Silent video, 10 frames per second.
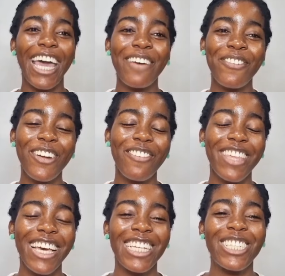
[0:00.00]
there, people of the
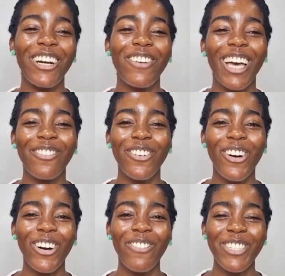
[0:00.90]
interweb,
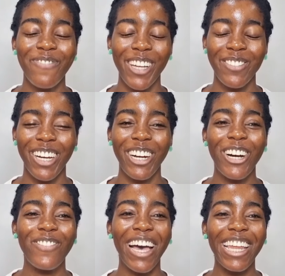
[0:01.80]
welcome to my YouTube channel.
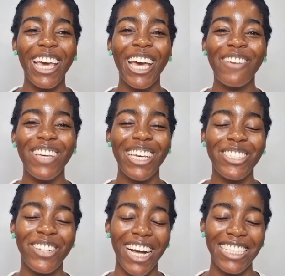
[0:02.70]
My name is
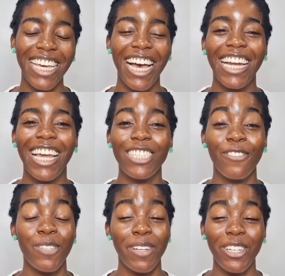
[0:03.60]
Kachi Agnes. Welcome
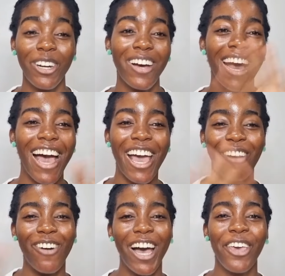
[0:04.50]
to my channel. Hi, how
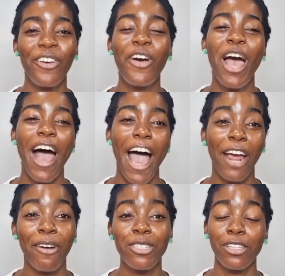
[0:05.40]
are you? I
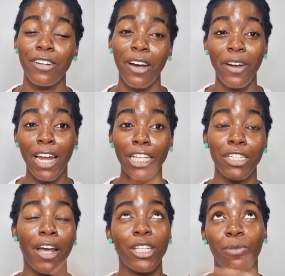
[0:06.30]
create content around natural
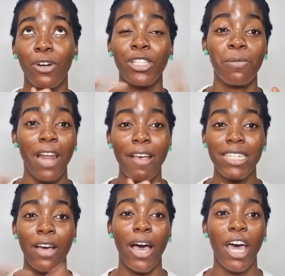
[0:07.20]
entrepreneurship,
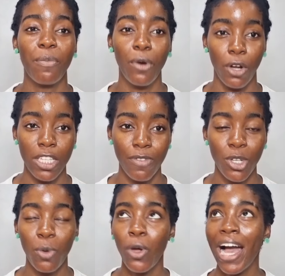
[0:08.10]
lifestyle and productivity.
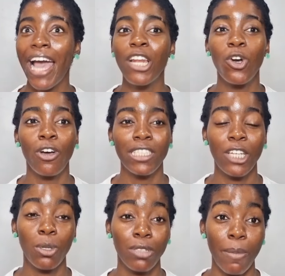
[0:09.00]
Kindly consider
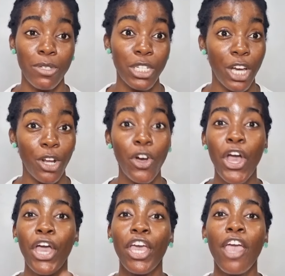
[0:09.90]
subscribing to the channel
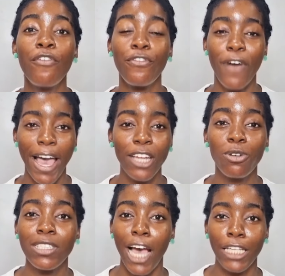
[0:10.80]
if you find those
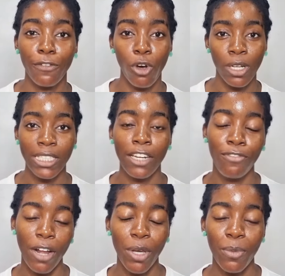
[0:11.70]
kinds of content
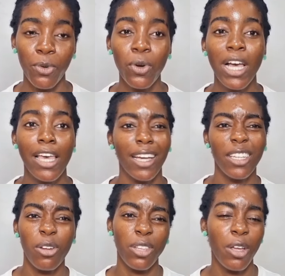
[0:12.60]
valuable. Take a look